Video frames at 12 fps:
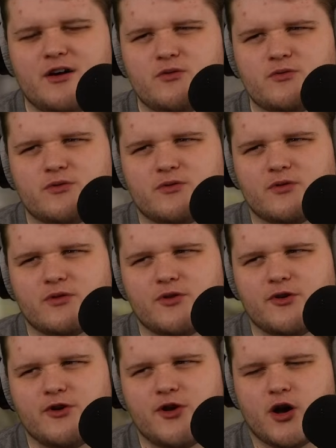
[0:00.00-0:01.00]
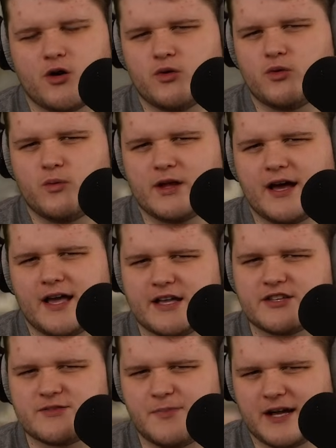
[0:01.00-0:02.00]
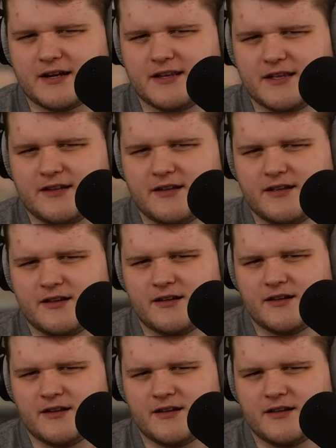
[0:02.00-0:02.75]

don't know what I expected,